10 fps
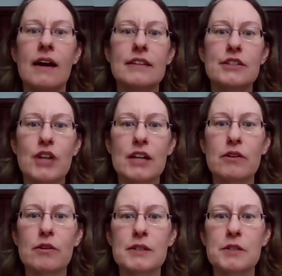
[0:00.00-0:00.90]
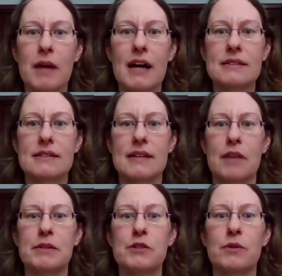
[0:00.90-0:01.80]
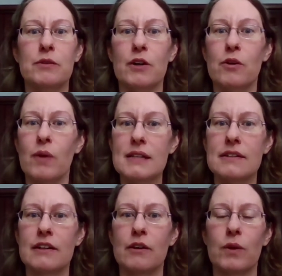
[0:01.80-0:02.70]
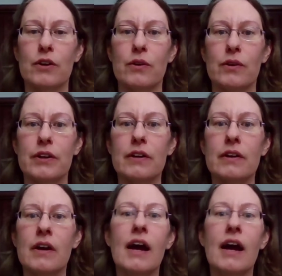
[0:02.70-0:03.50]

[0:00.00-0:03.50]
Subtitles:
the general response time between requesting a work order